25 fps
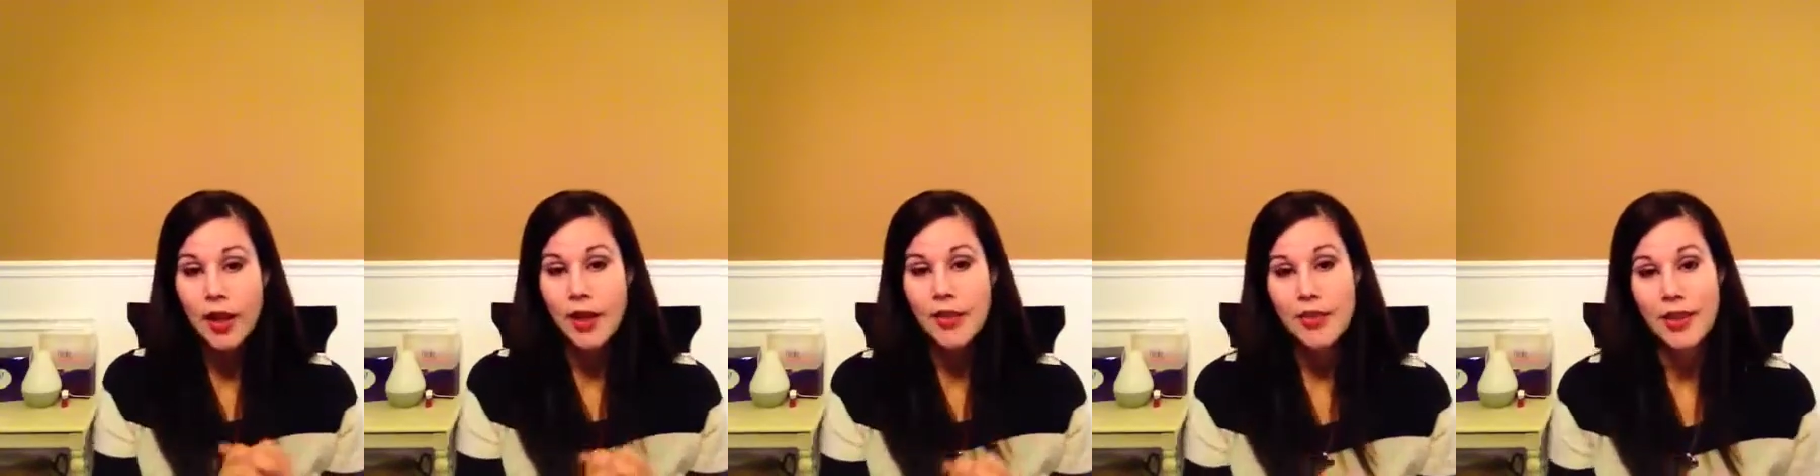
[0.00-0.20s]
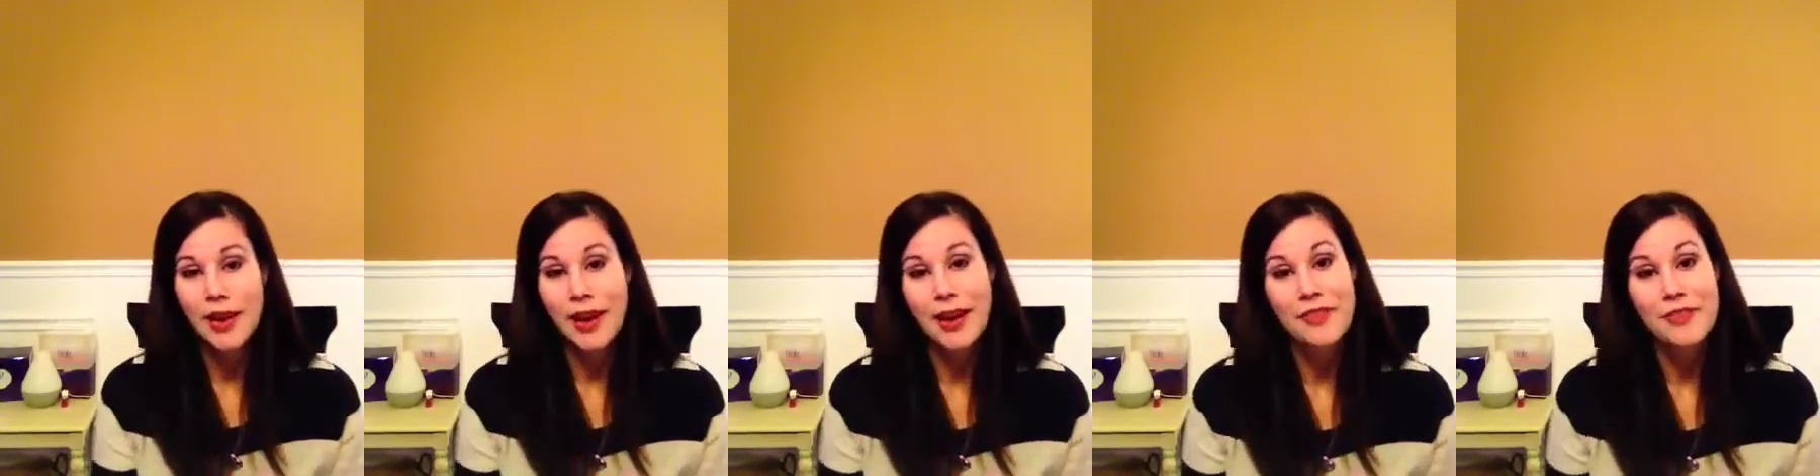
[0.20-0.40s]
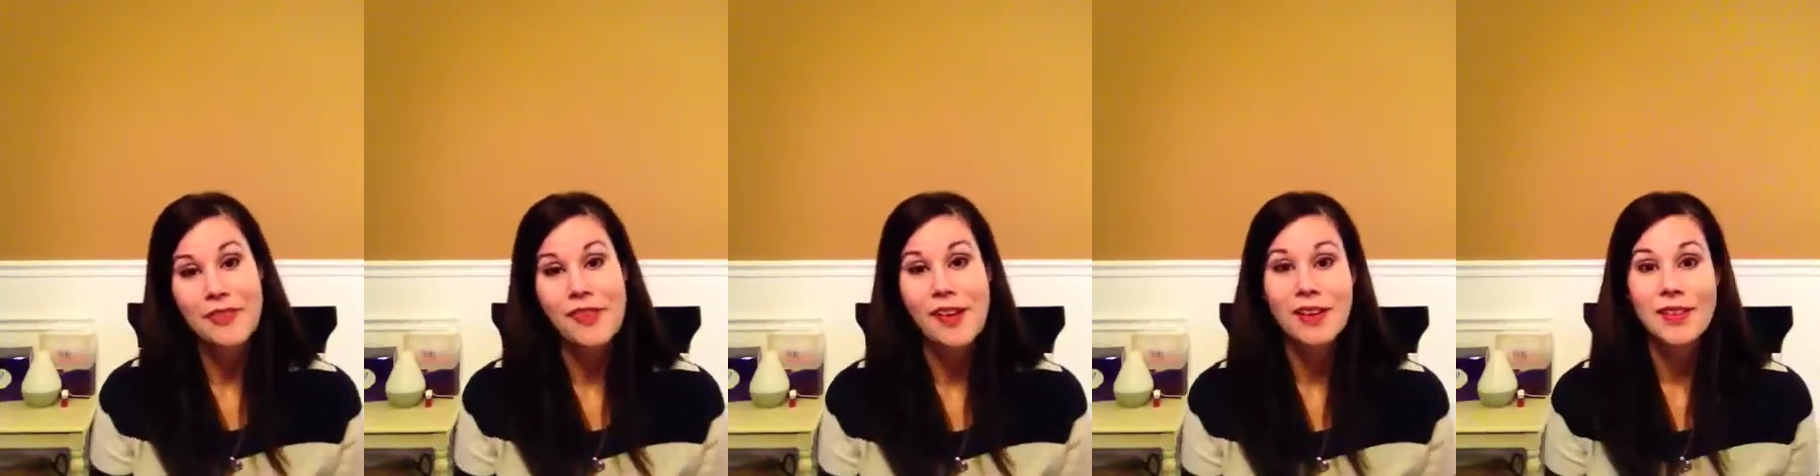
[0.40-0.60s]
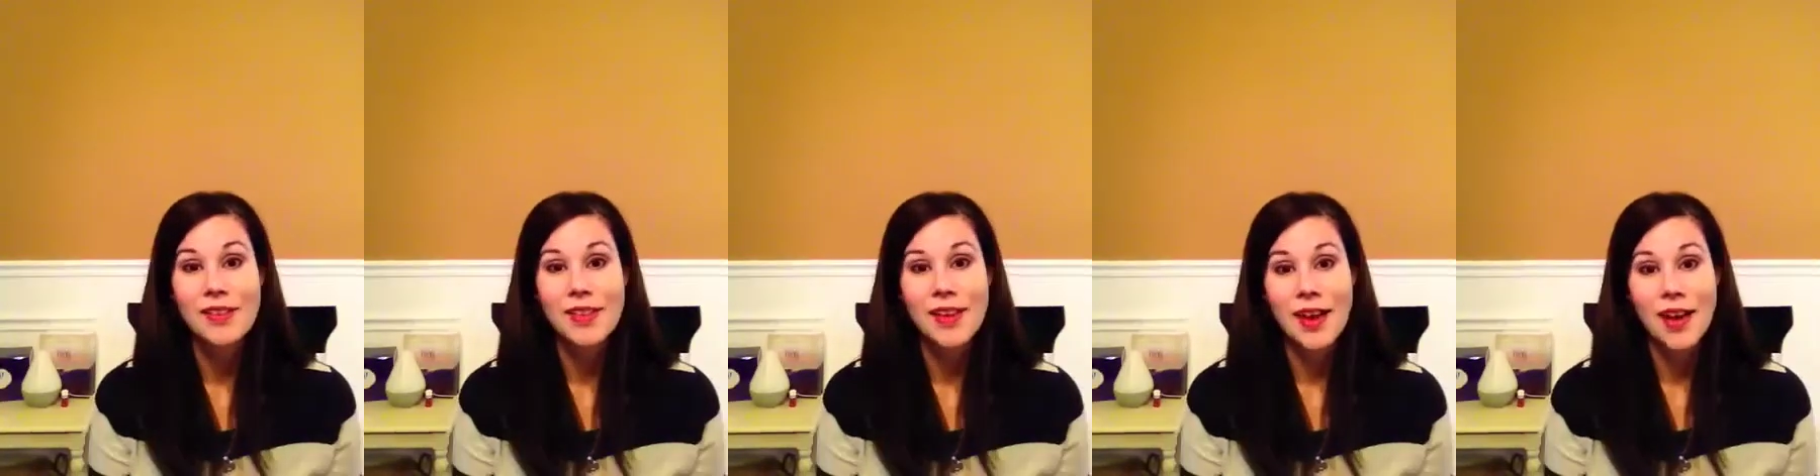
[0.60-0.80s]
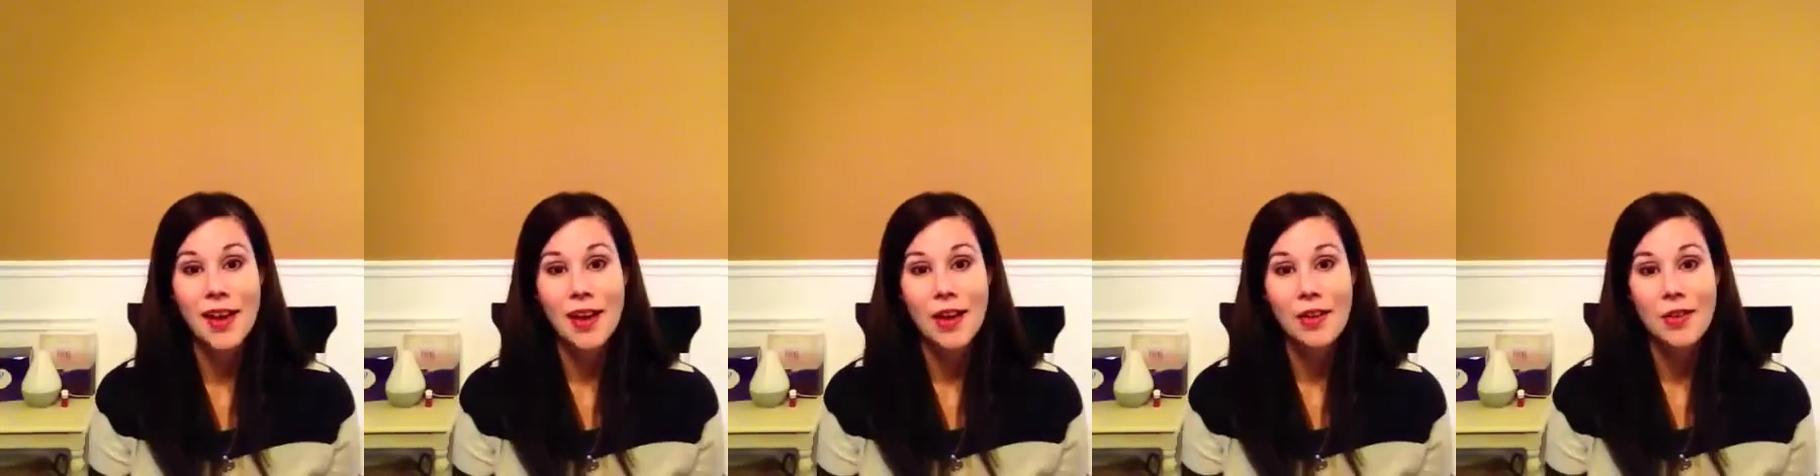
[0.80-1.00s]
that I found
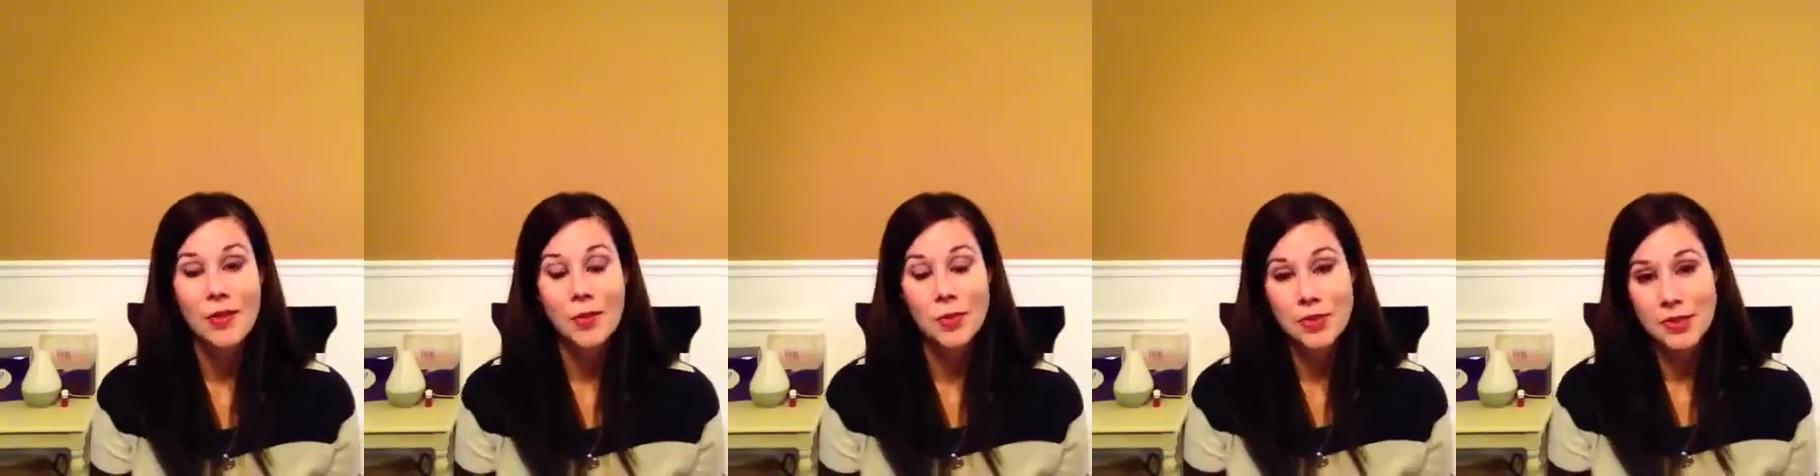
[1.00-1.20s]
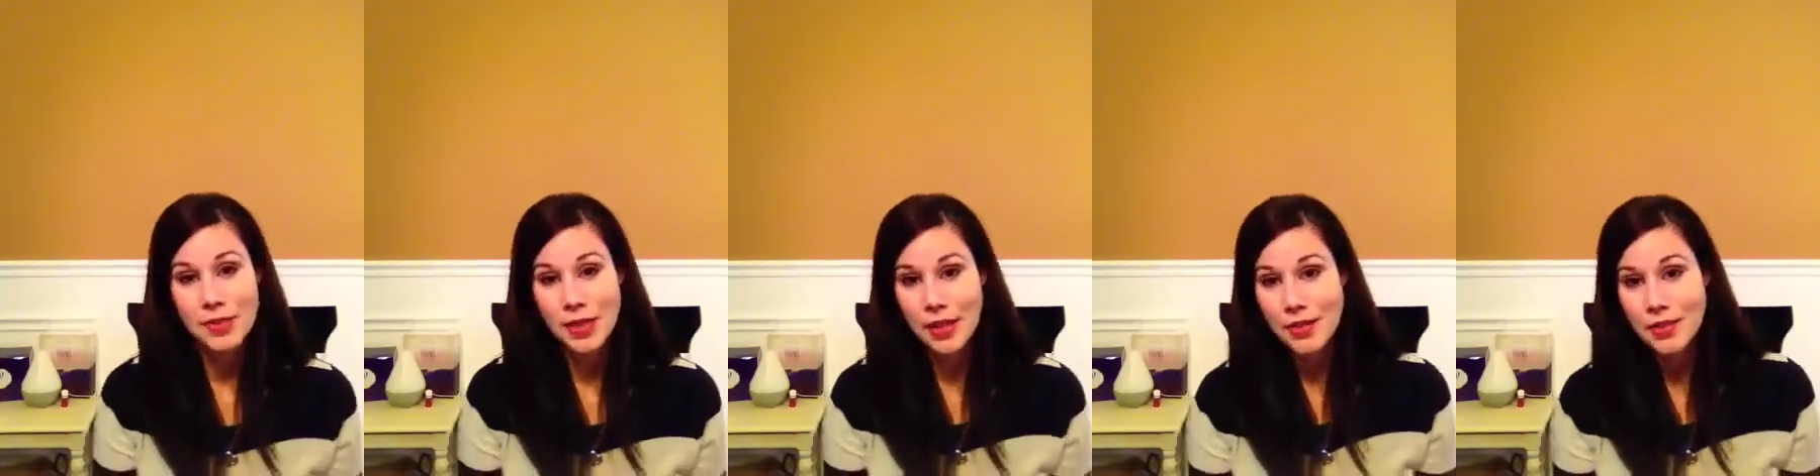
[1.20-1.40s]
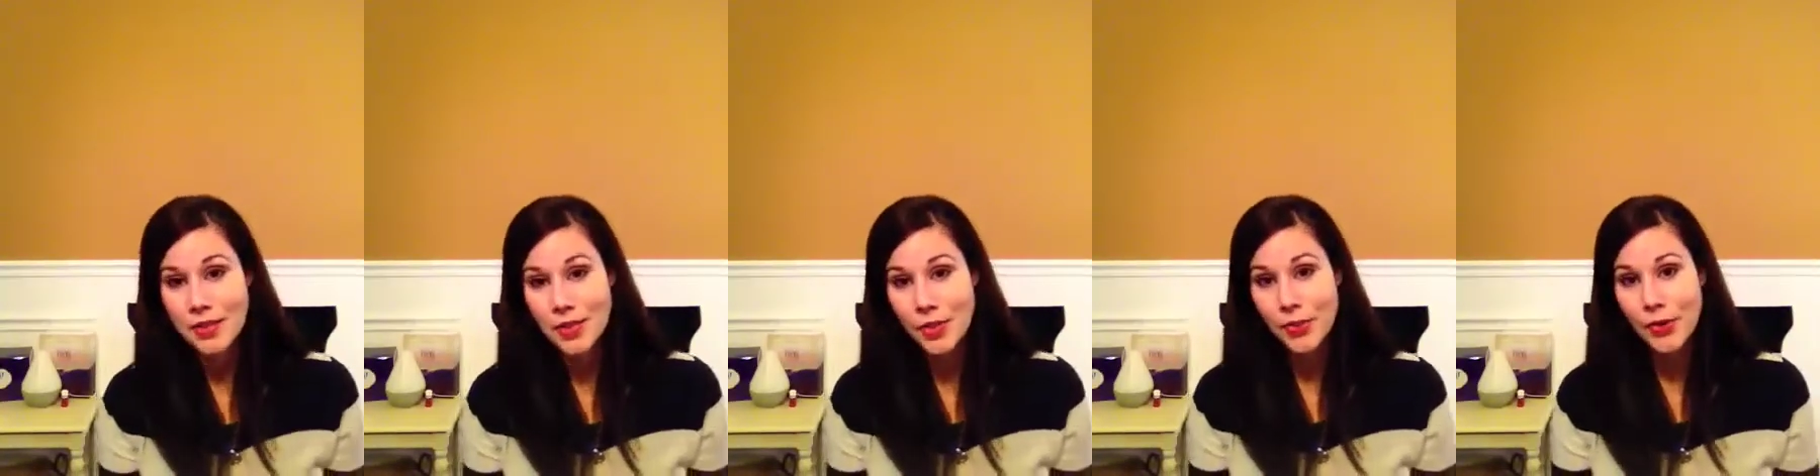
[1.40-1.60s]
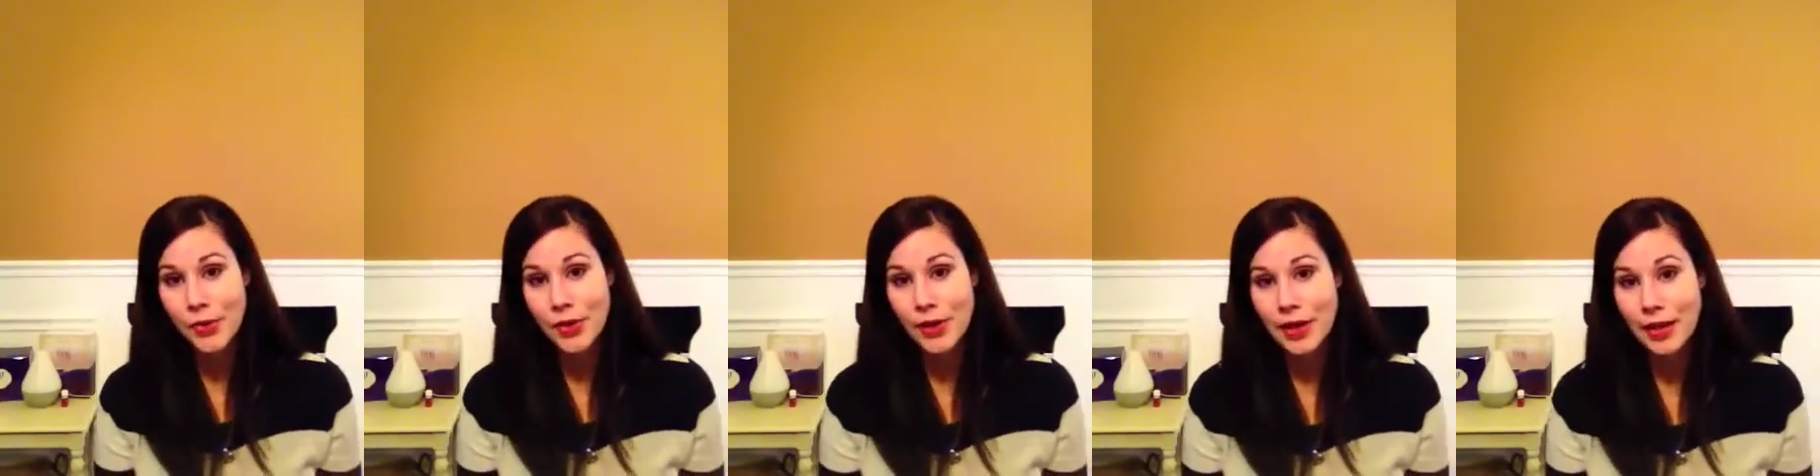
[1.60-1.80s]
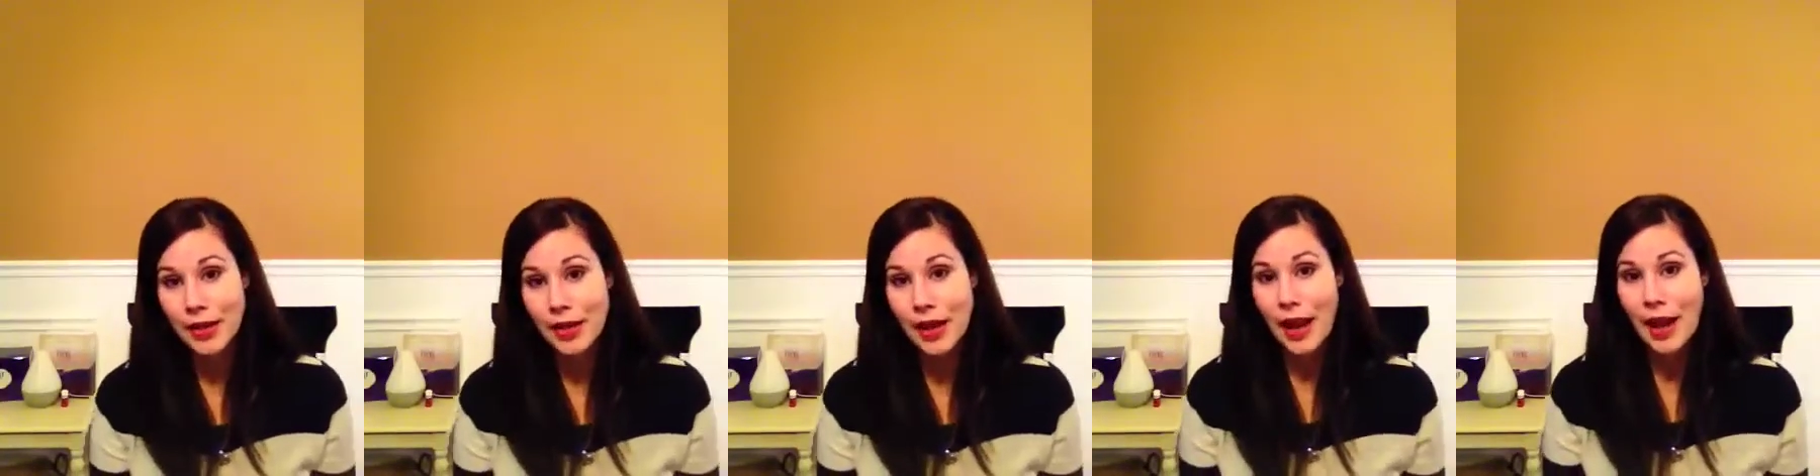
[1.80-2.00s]
out was not so green